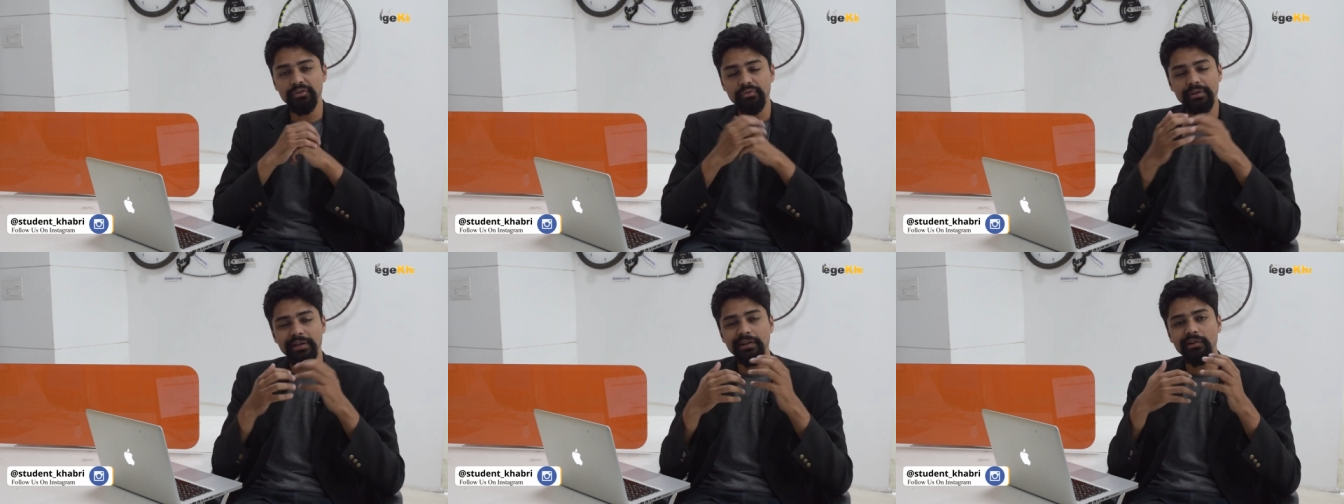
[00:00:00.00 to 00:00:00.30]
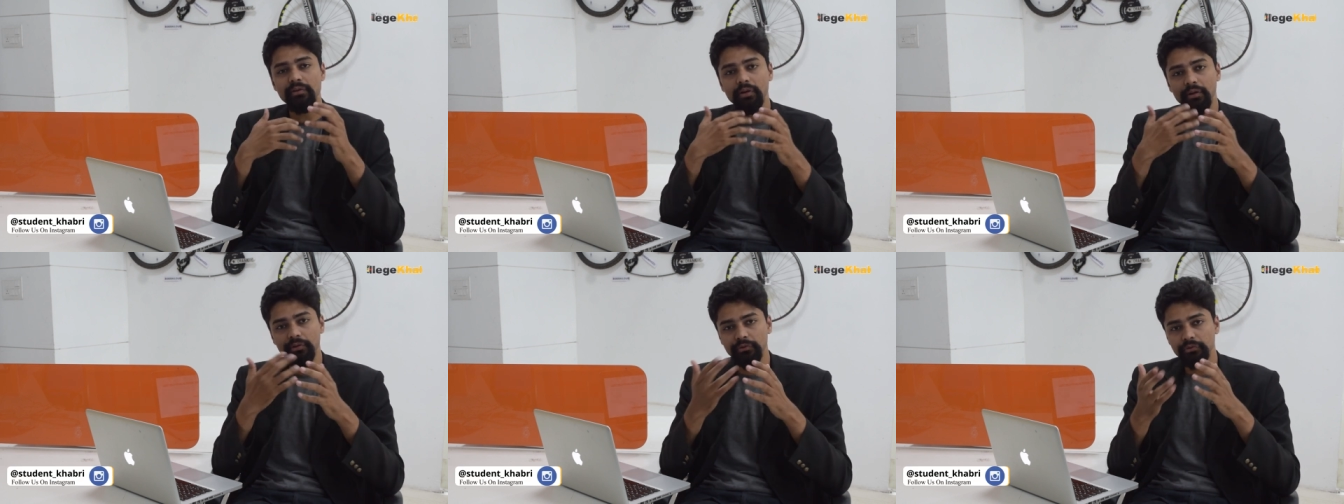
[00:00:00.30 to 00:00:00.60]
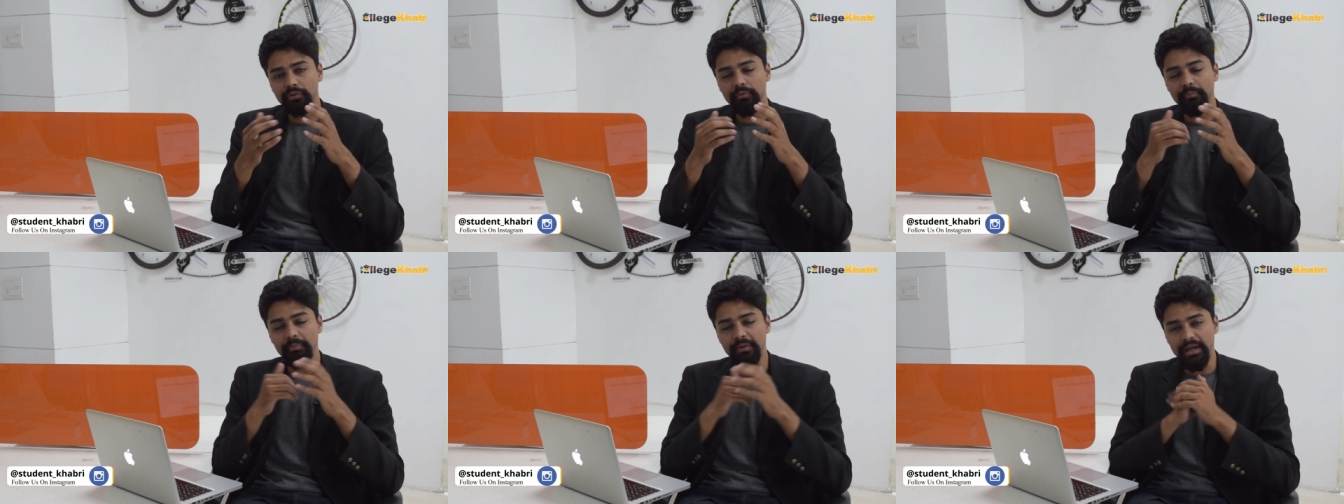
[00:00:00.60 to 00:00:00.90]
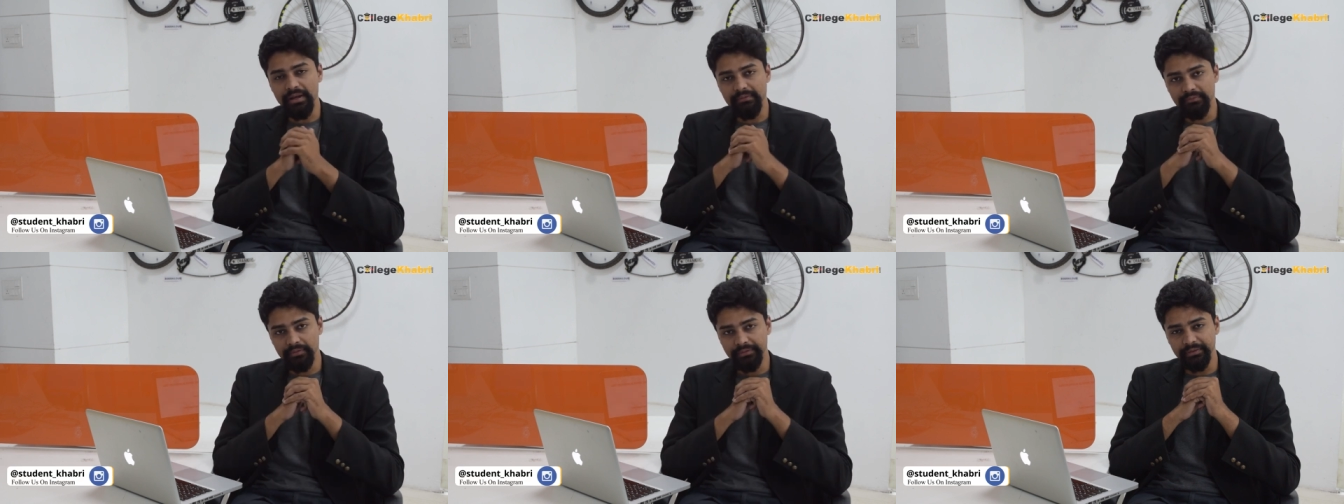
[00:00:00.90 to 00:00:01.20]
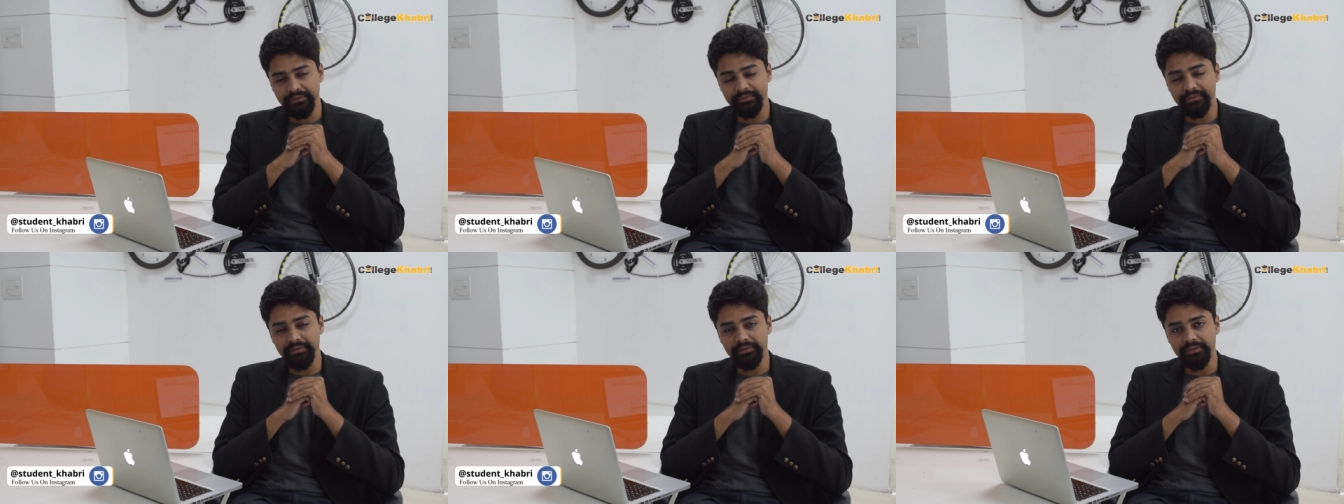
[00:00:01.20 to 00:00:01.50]
you can also apply for
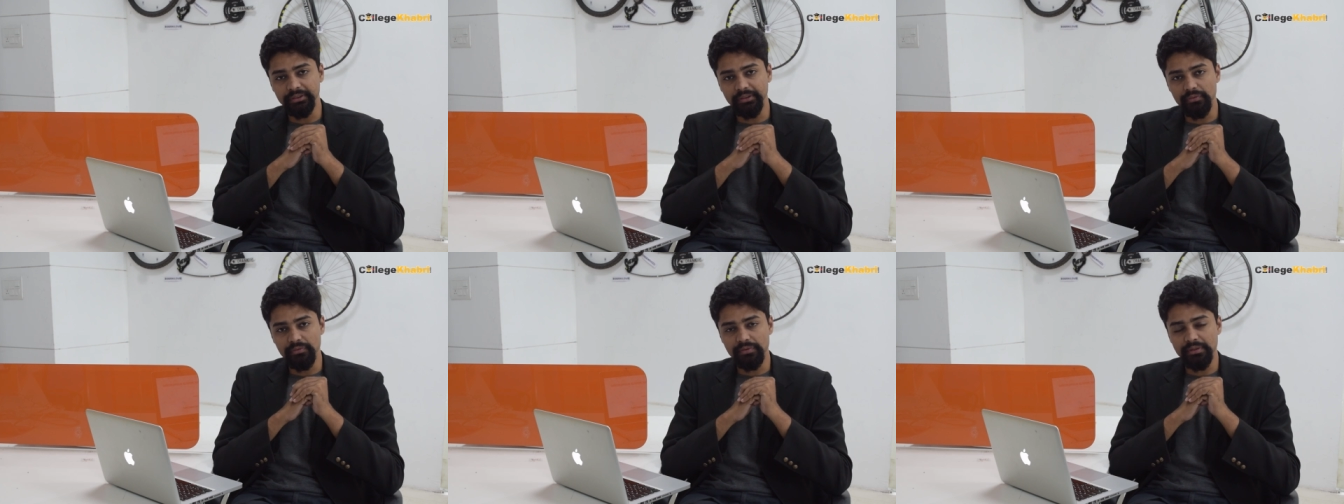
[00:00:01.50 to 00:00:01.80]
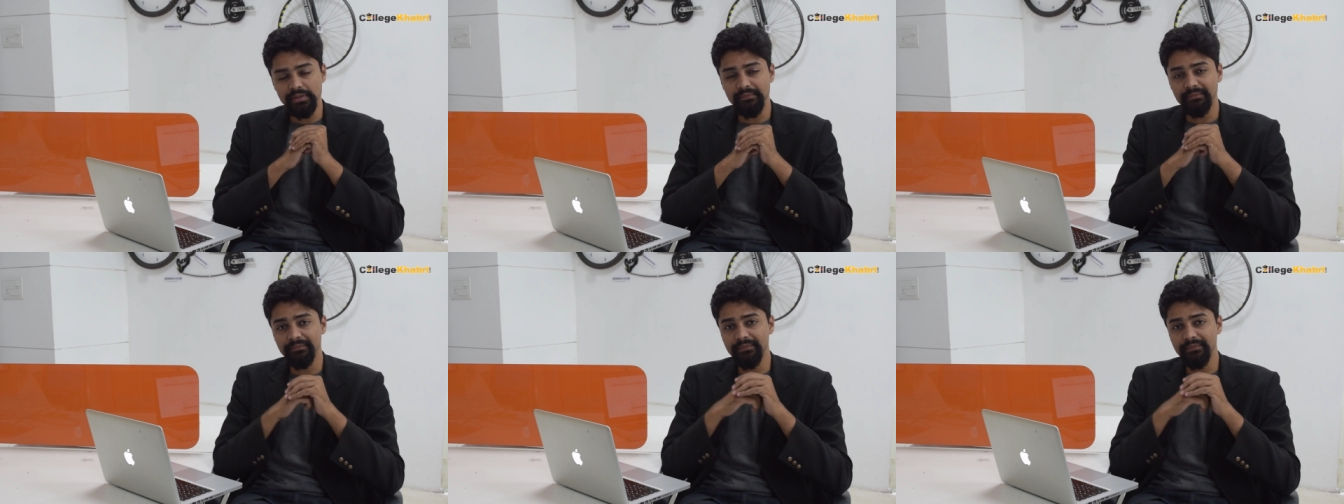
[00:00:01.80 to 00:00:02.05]
this institution.